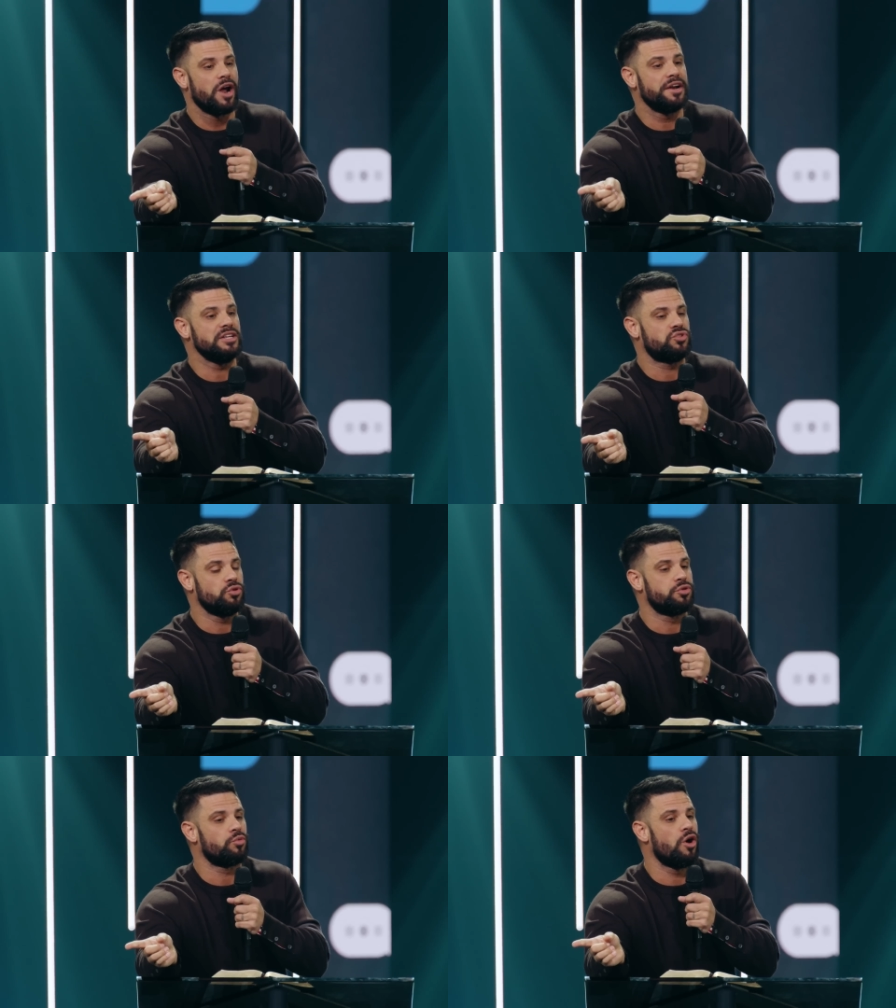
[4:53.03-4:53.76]
running
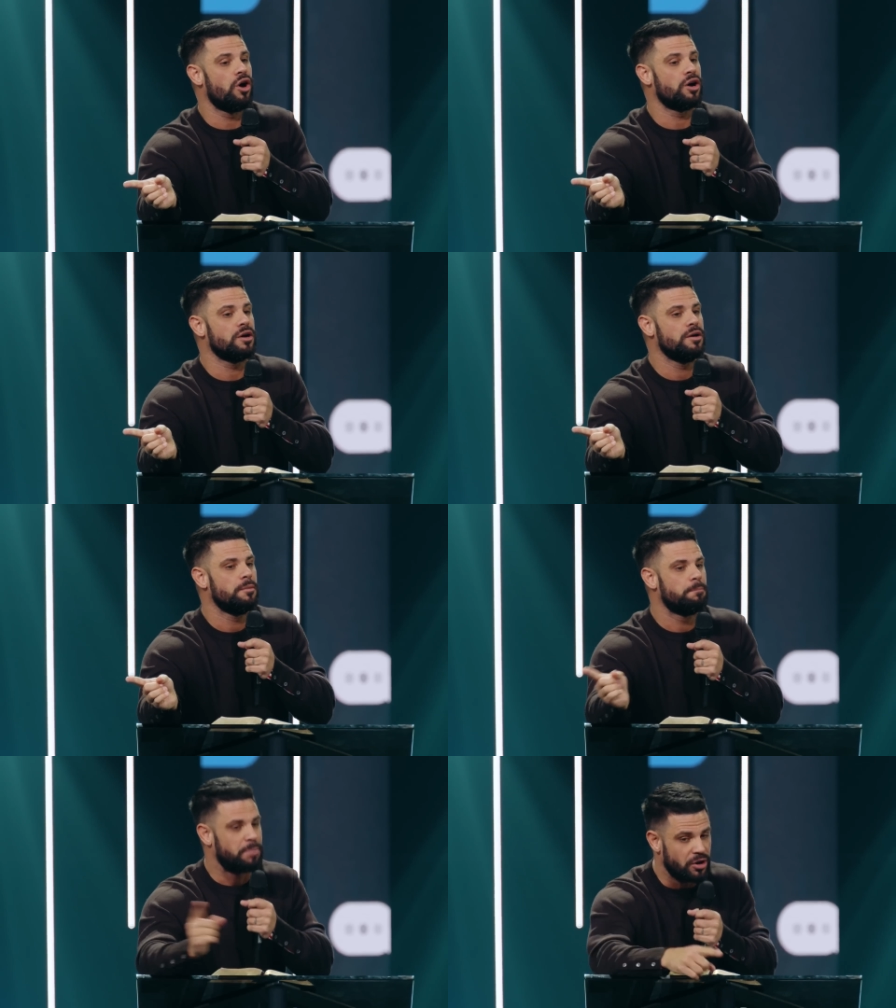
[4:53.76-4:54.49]
to the wrong
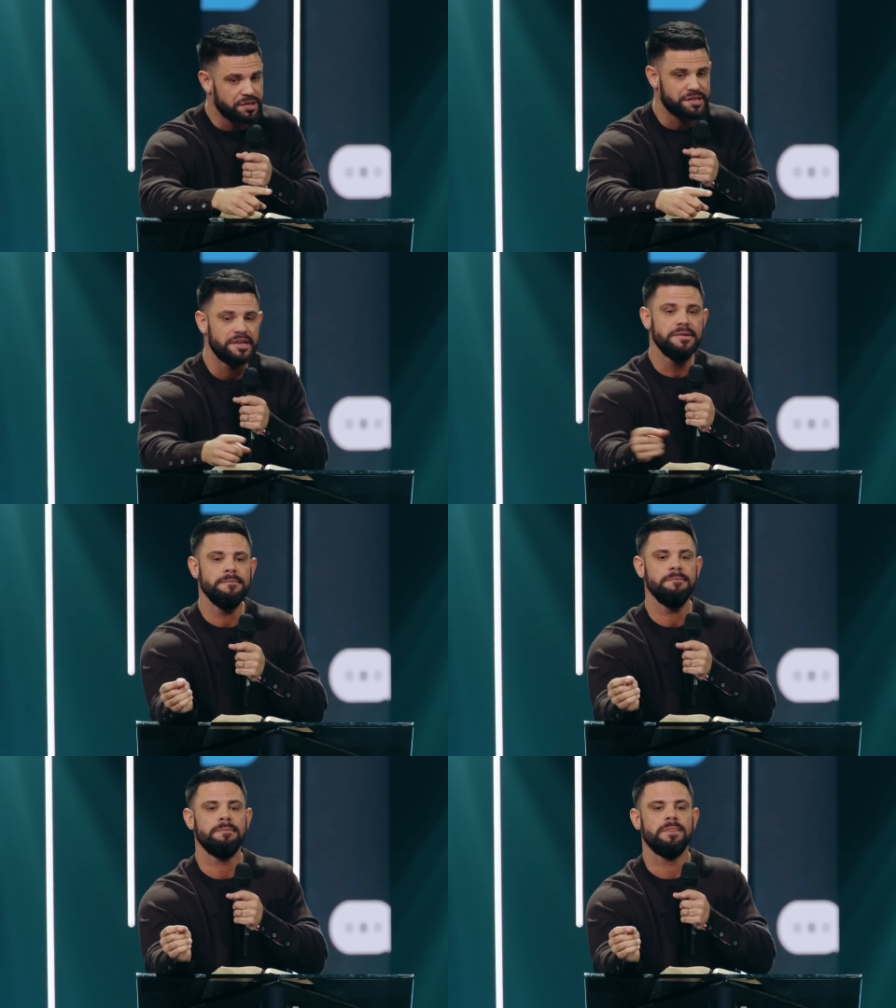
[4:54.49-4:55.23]

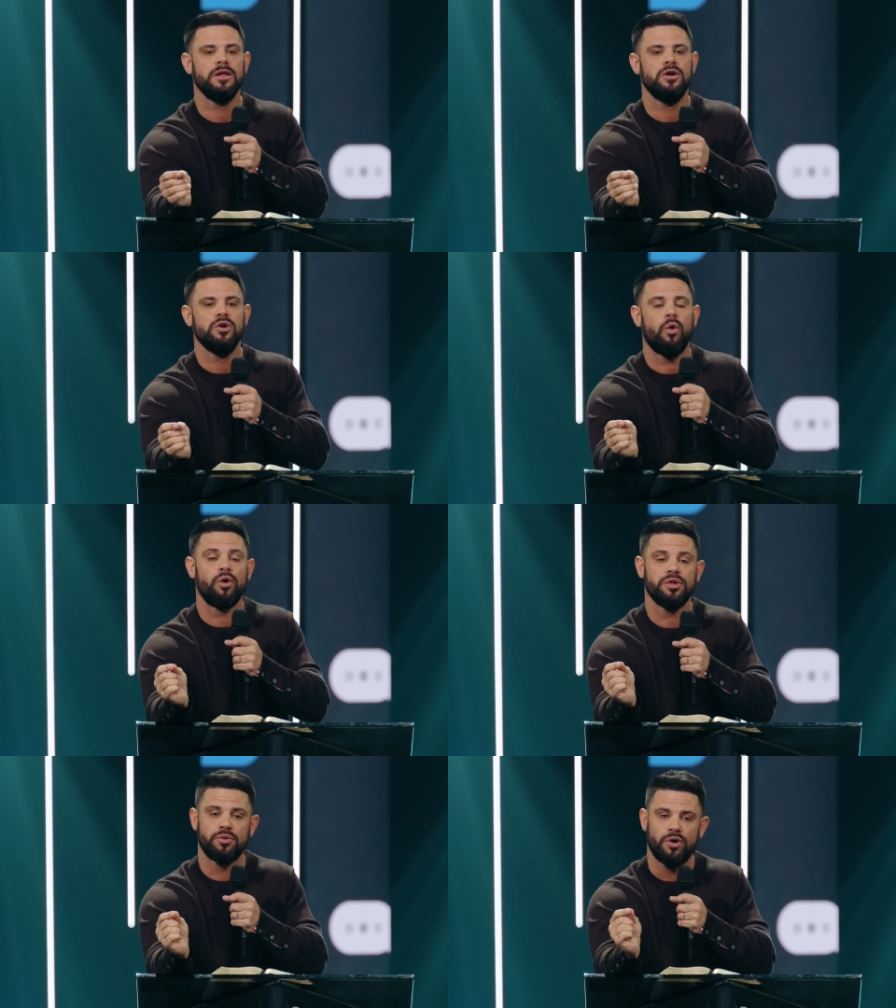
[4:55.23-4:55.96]
person
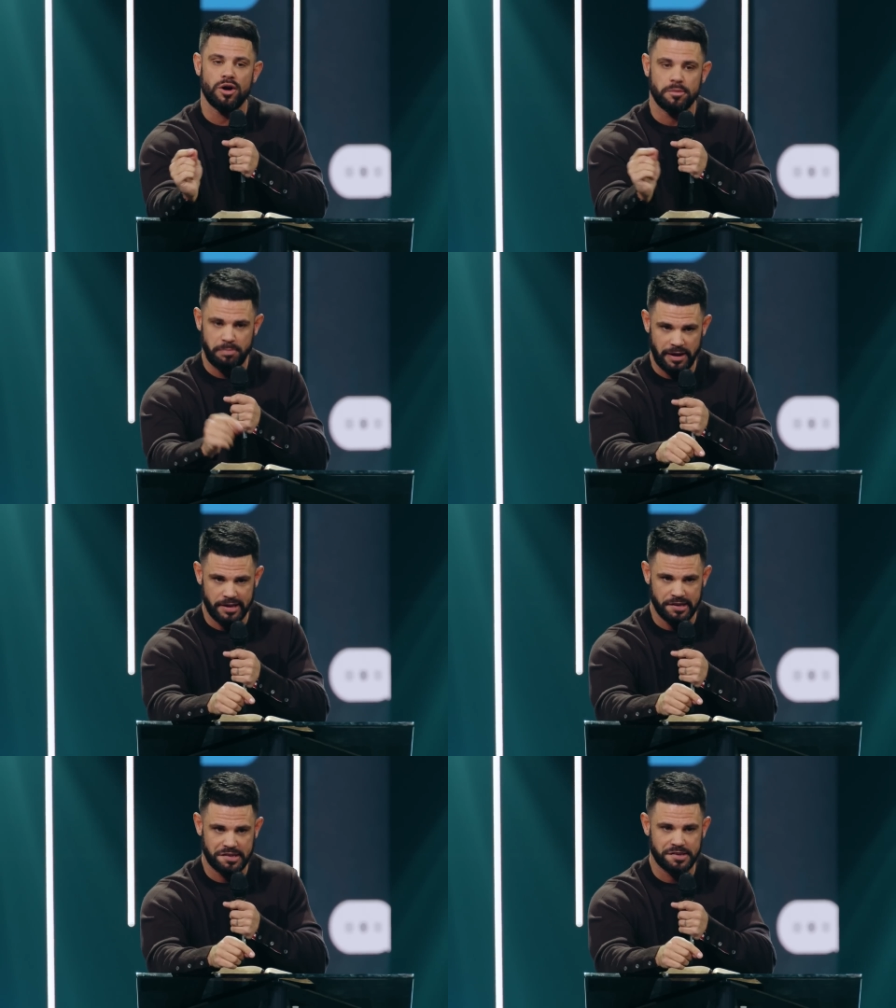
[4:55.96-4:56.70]
or the wrong
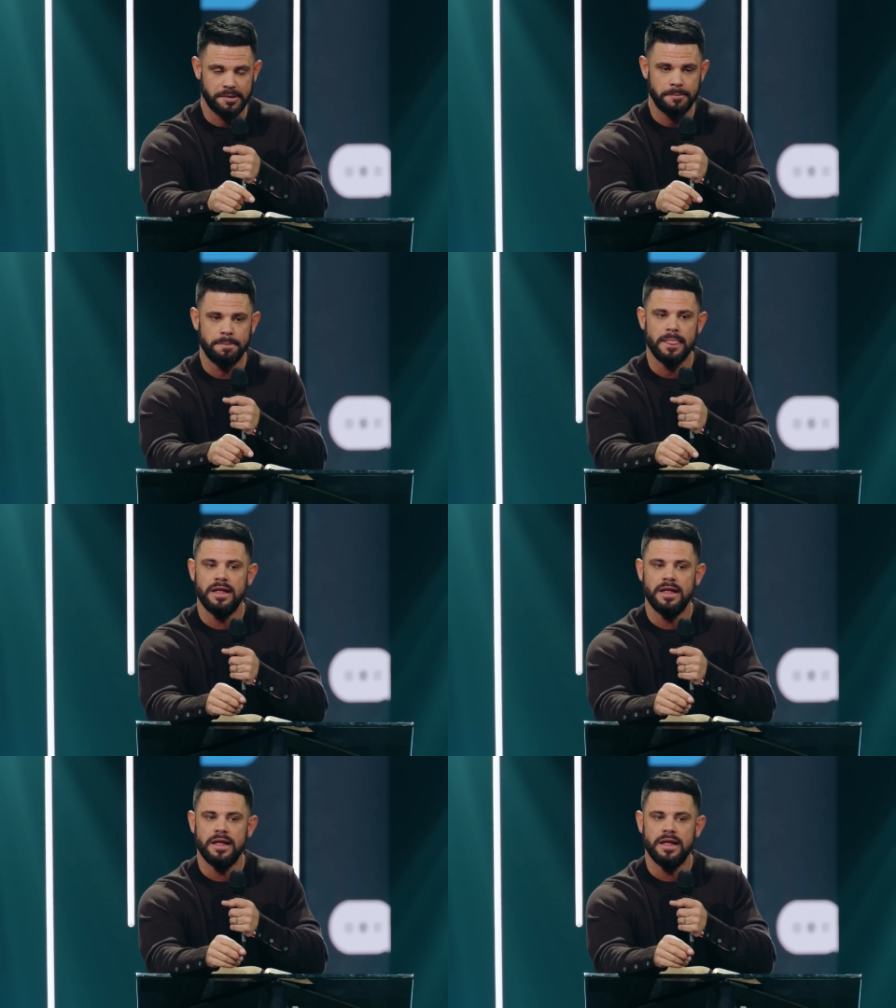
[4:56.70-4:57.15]
place.